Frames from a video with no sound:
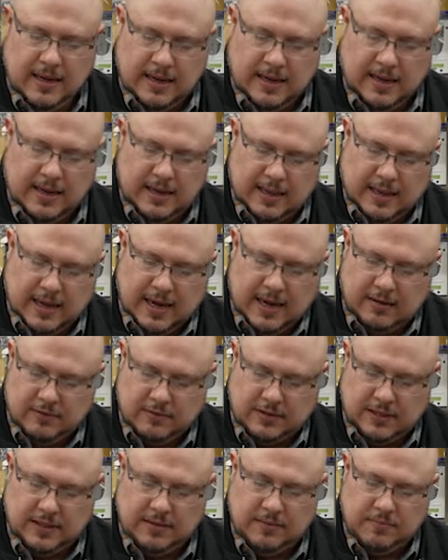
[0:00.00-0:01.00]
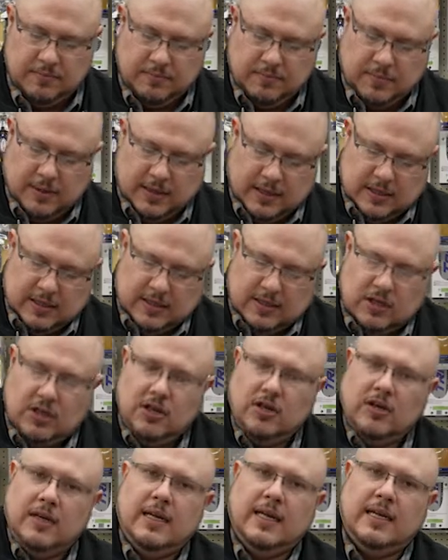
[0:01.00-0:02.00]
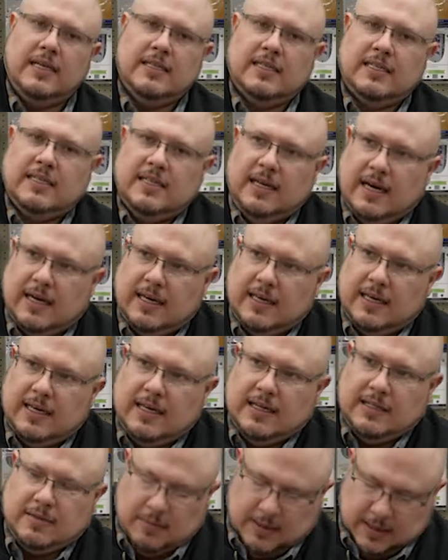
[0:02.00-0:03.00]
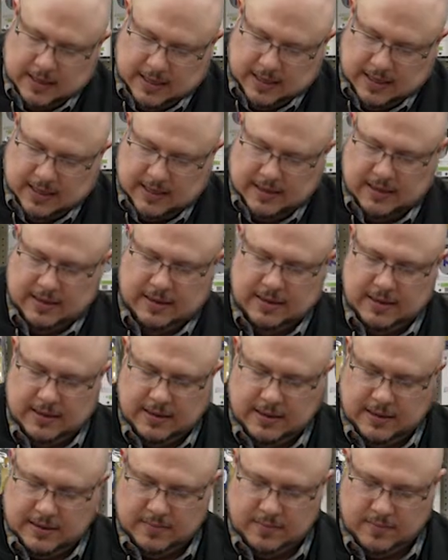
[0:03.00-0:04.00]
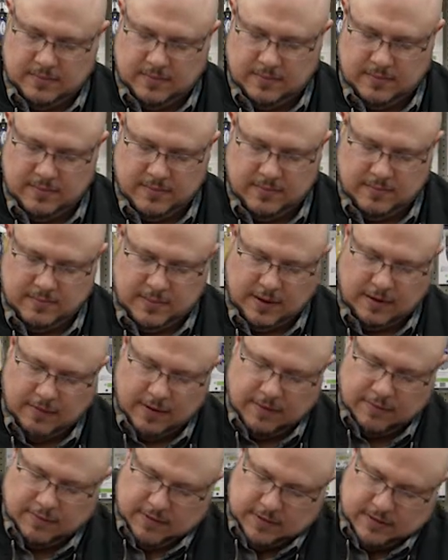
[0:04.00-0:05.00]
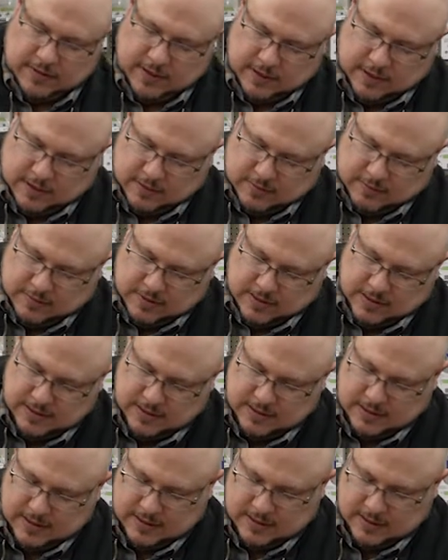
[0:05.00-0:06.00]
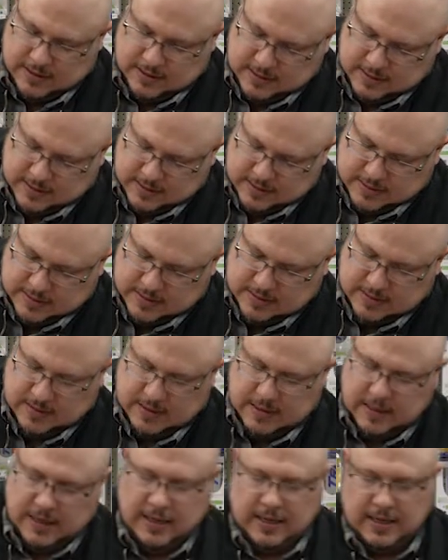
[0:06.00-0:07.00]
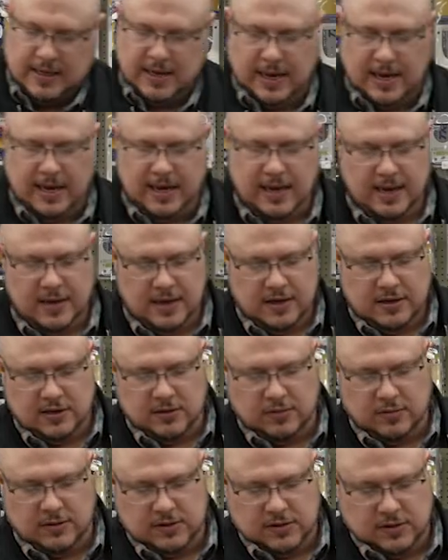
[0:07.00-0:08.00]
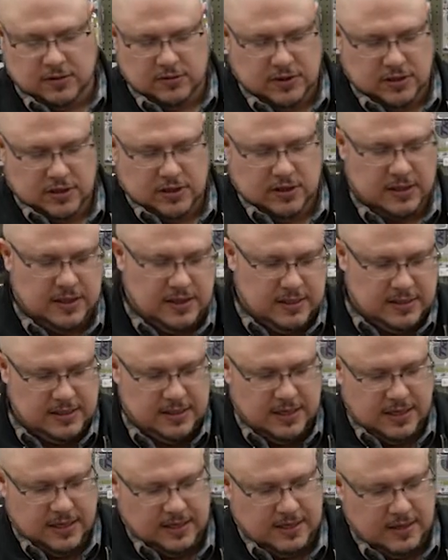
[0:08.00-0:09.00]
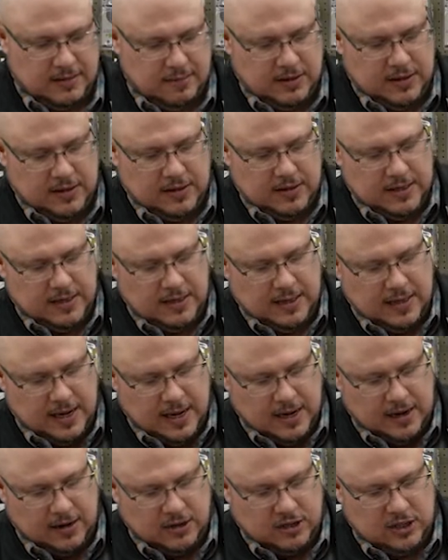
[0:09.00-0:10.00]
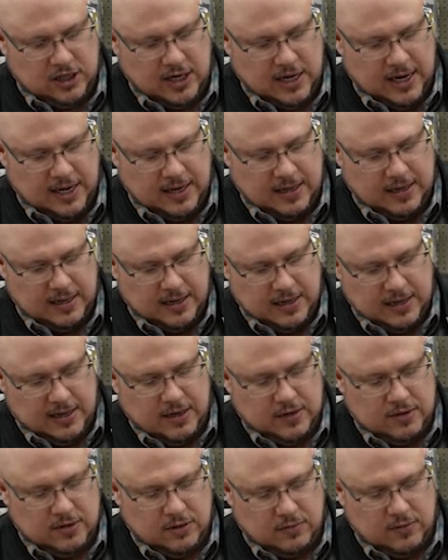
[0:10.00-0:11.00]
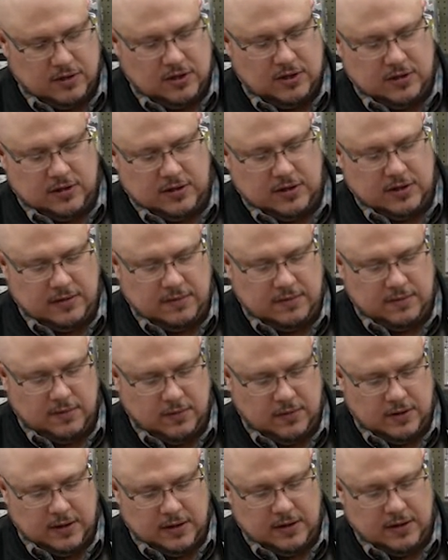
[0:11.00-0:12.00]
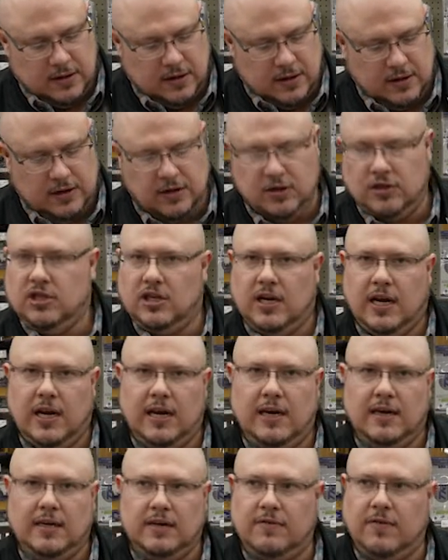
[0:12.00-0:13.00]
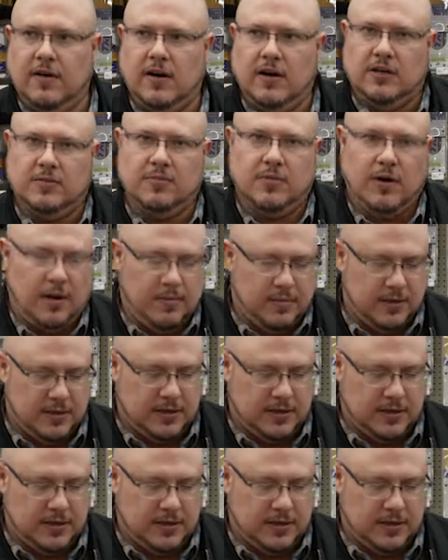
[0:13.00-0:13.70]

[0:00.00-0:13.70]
in the housing. But good and snug is my reference on those. Okay, so once those are good and snug, then we look at our chain. So what you're looking for on your chain as far as proper